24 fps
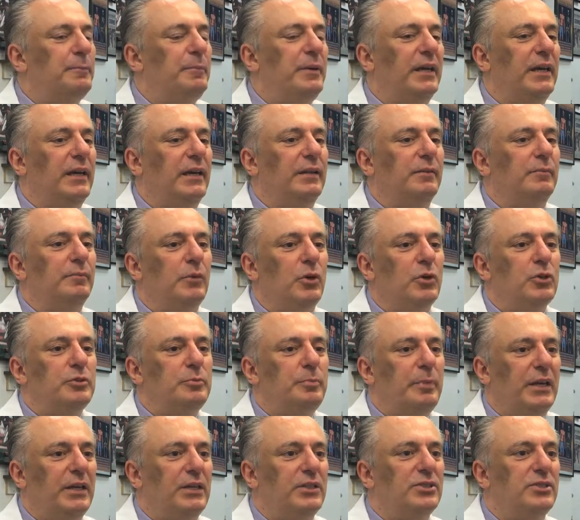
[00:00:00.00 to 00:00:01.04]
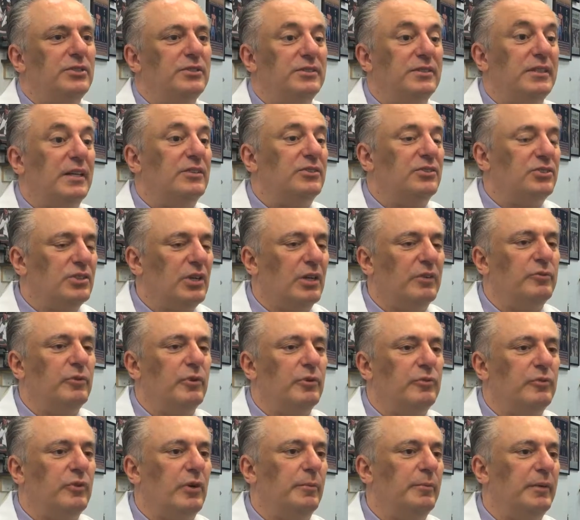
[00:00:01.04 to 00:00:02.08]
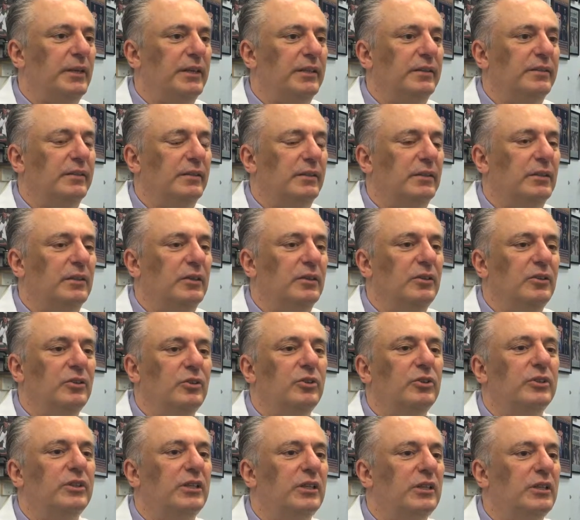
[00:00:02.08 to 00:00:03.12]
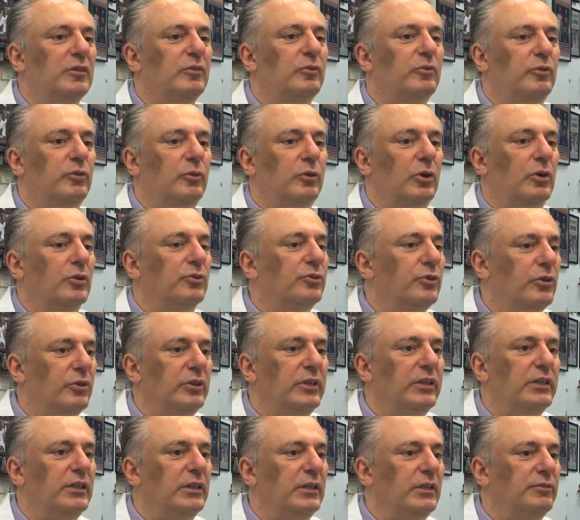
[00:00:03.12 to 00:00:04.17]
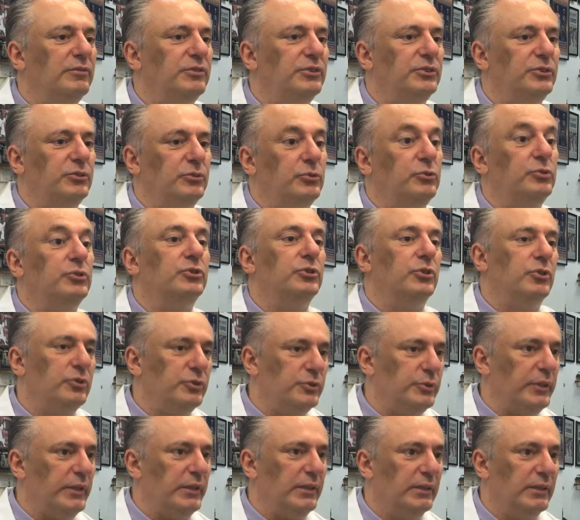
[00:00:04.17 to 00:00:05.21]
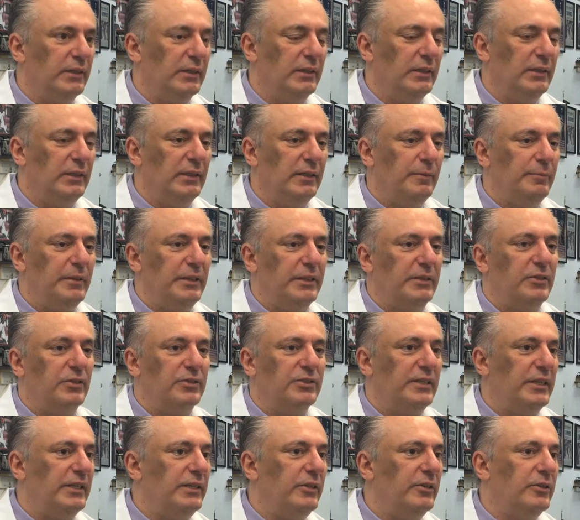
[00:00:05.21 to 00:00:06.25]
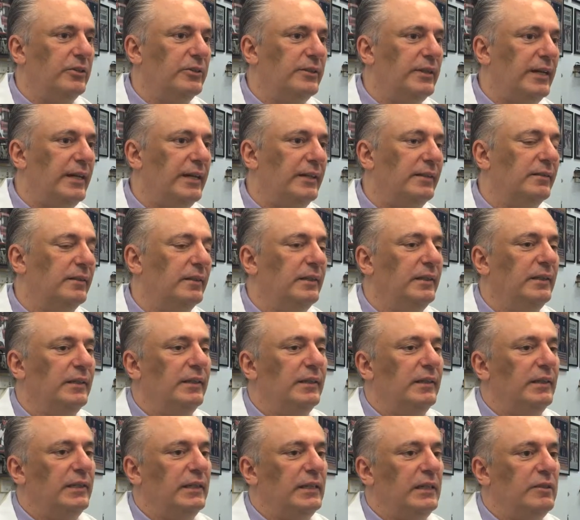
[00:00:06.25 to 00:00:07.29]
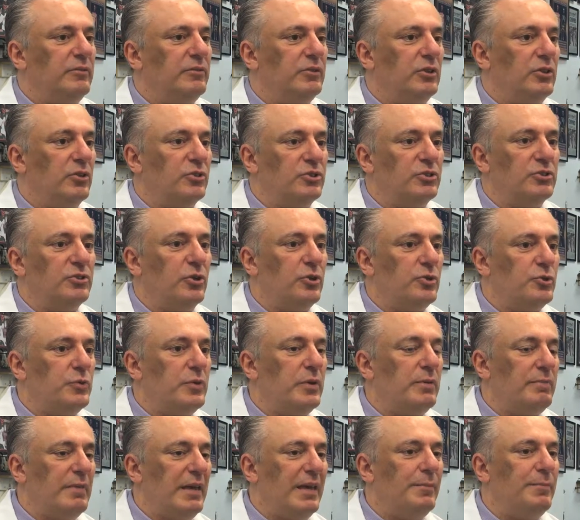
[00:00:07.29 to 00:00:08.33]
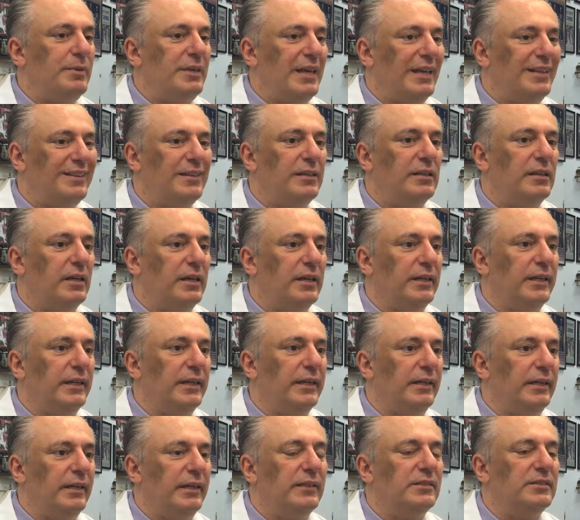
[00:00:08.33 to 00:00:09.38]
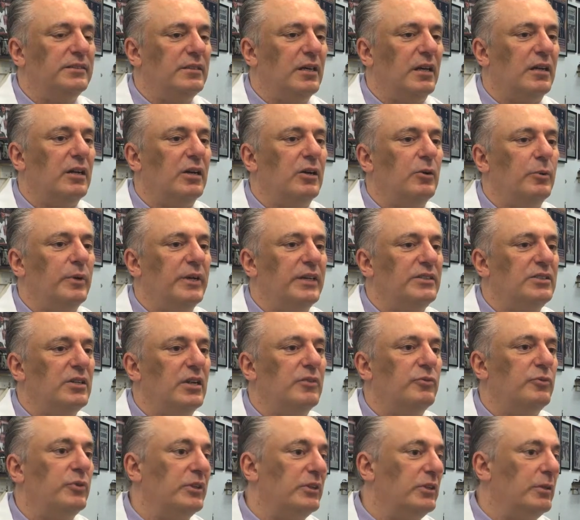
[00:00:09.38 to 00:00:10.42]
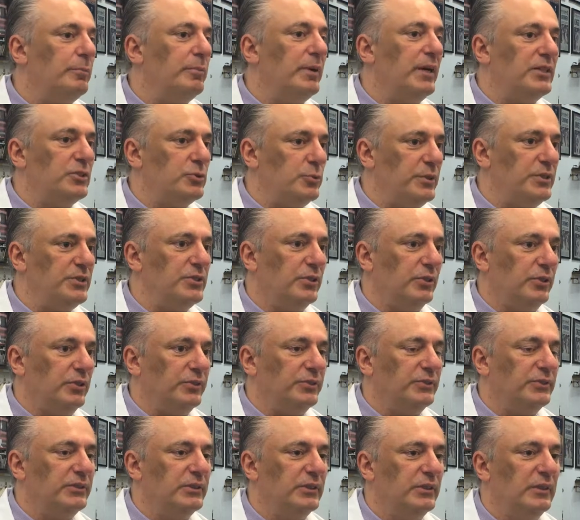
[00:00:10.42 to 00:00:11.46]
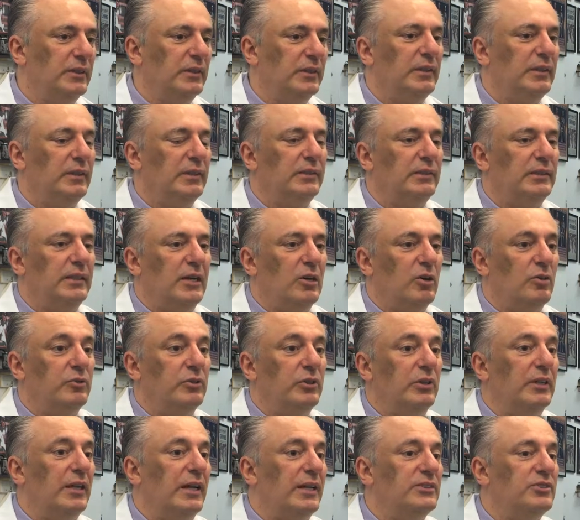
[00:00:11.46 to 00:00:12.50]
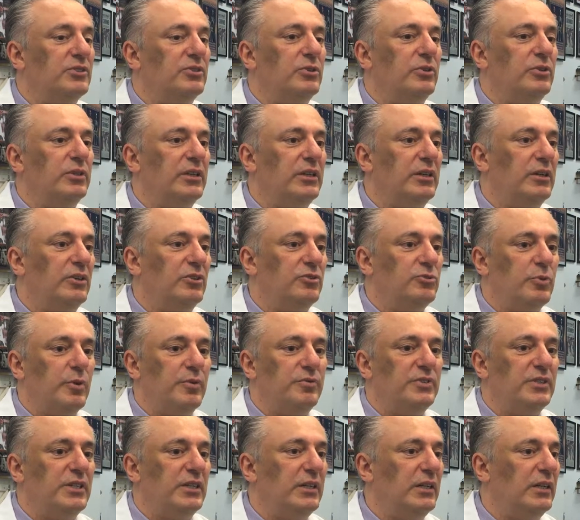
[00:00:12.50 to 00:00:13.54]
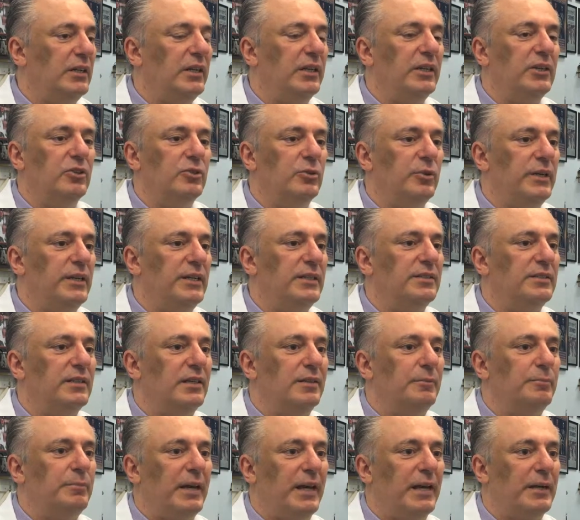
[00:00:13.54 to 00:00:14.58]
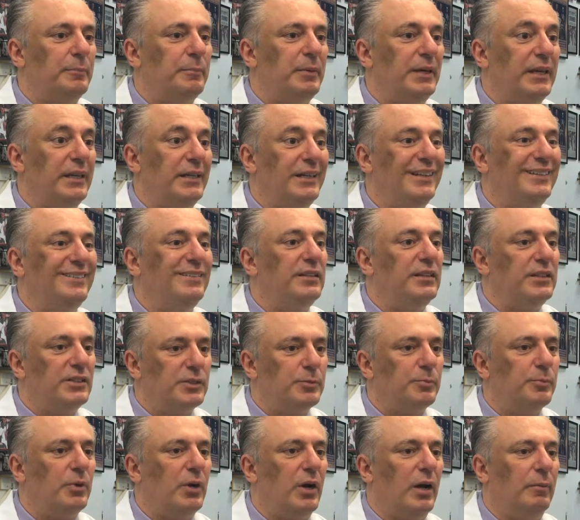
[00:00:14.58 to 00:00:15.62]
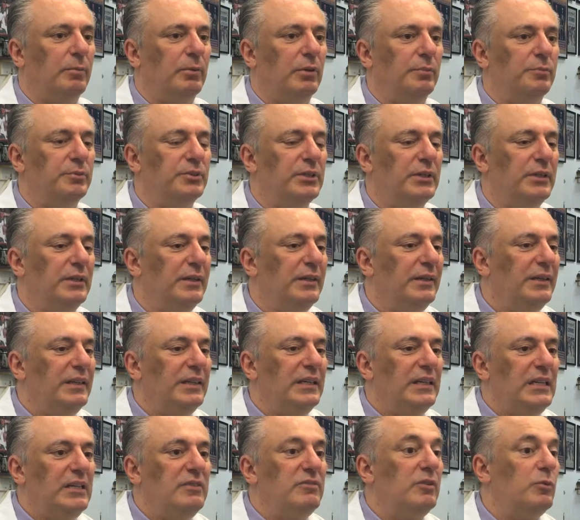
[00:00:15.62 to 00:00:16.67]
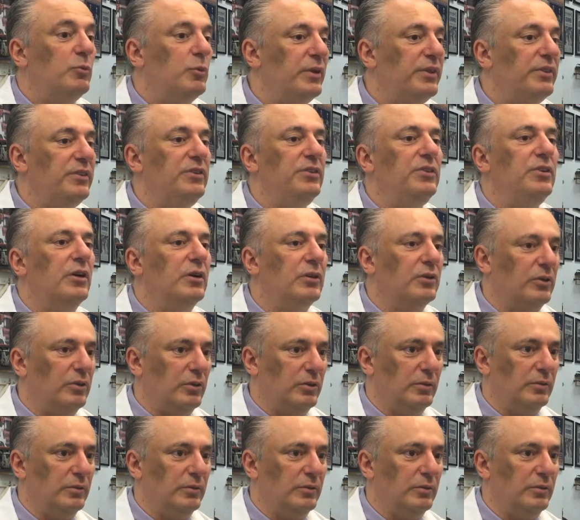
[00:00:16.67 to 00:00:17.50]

pain, most patients that suffer from it are looking for alternatives to surgery because they know that even though surgery may be indicated, it's not always offering the best results. Now, over the last 30 years, we've seen an increase in back pain and disc problems, even with younger